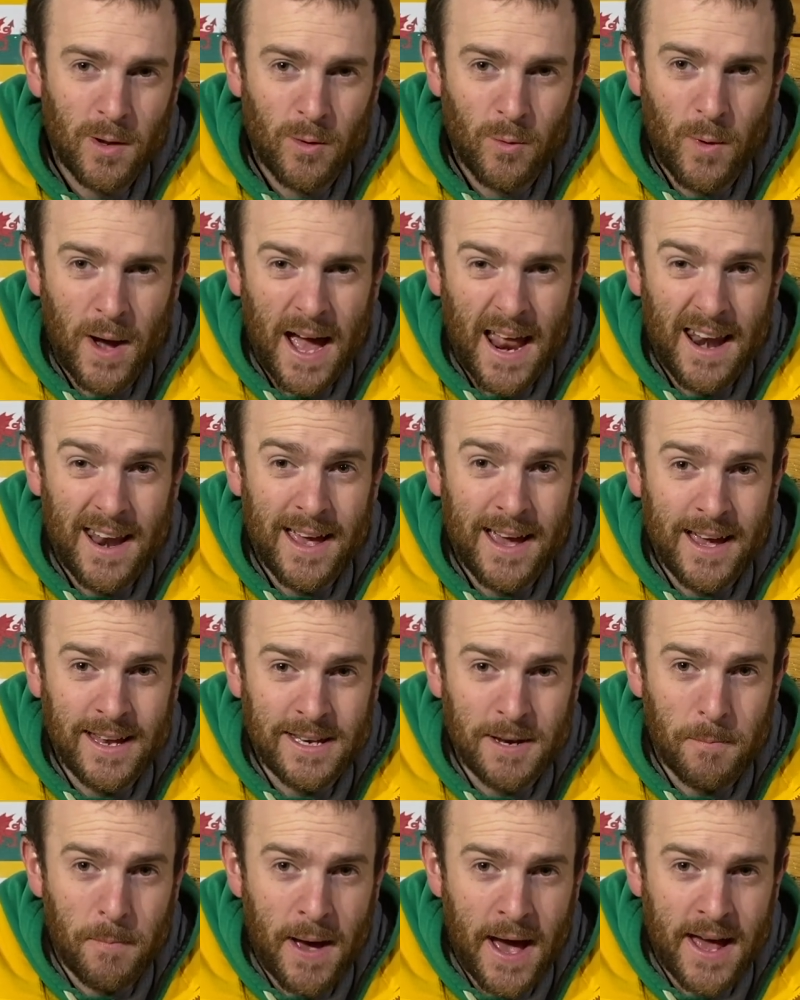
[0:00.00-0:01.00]
Well, it
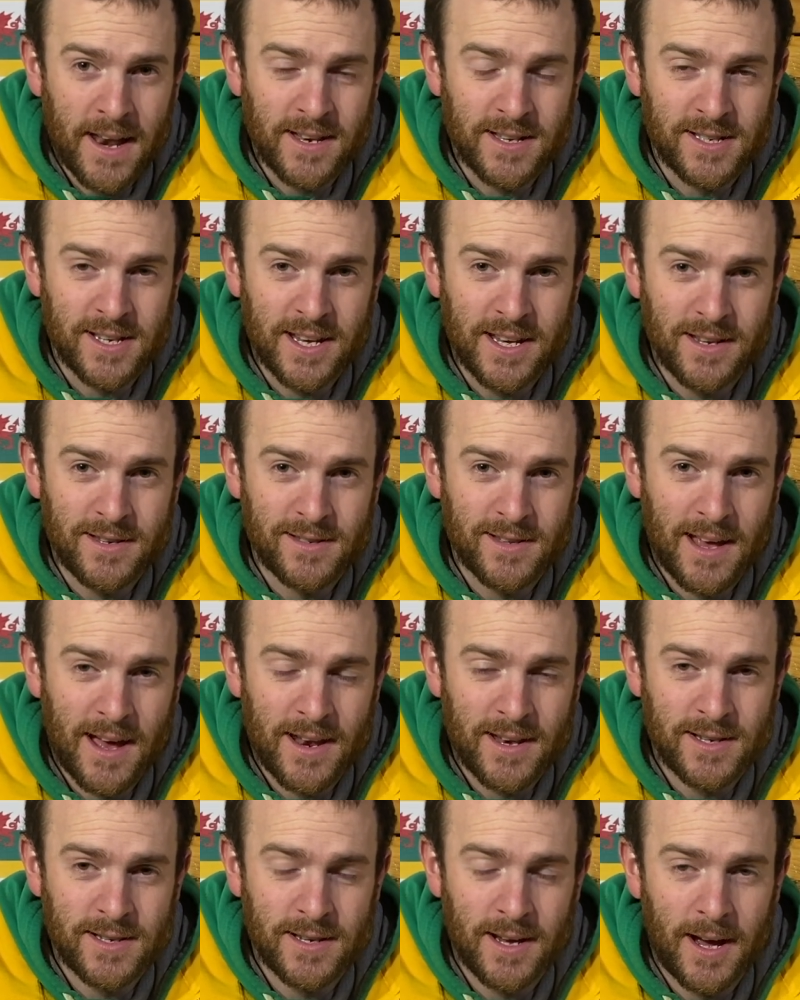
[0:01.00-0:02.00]
depends is the
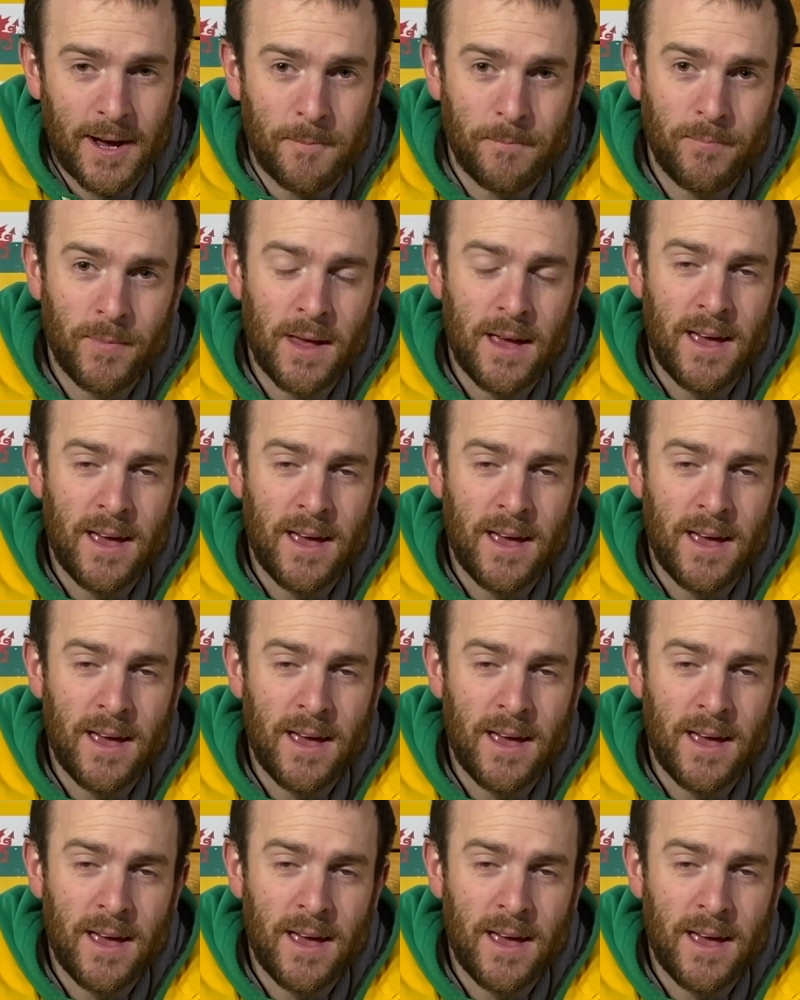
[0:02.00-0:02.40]
answer.